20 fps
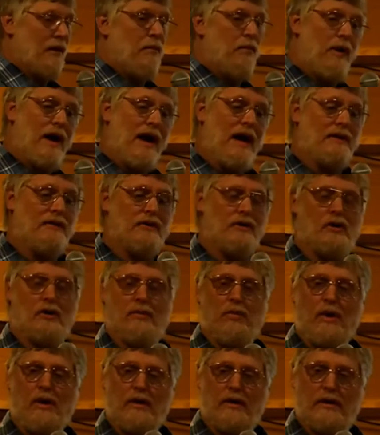a practical
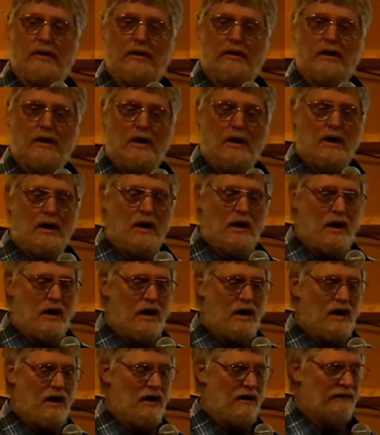part
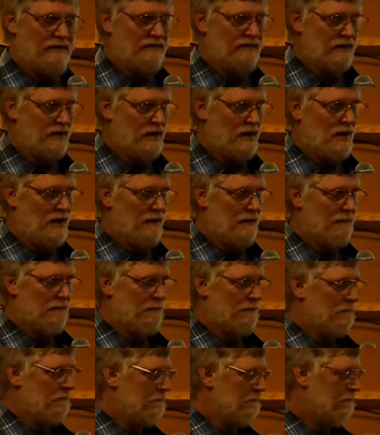of um,
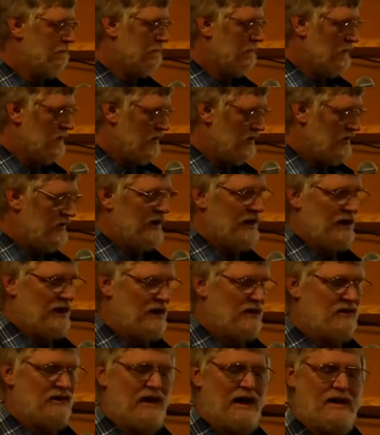setting
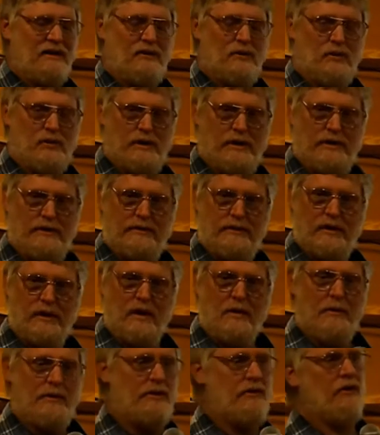aside the woods,
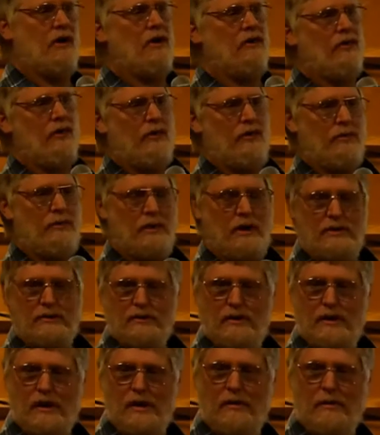but there's also a
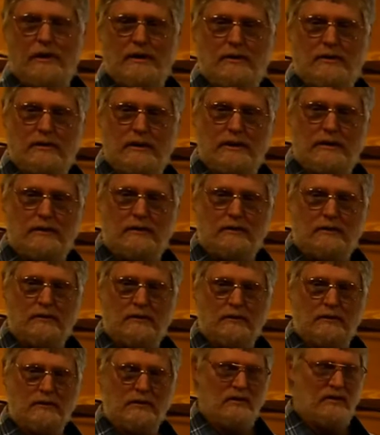spiritual element to it.
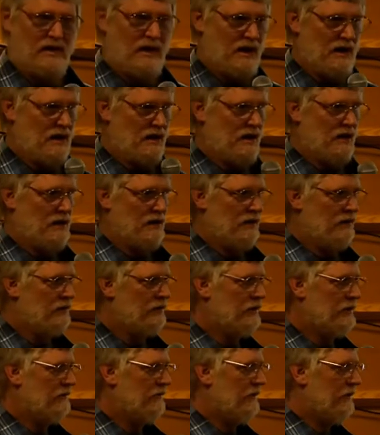And, and it's
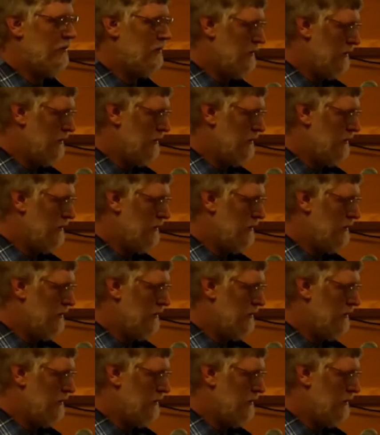good for,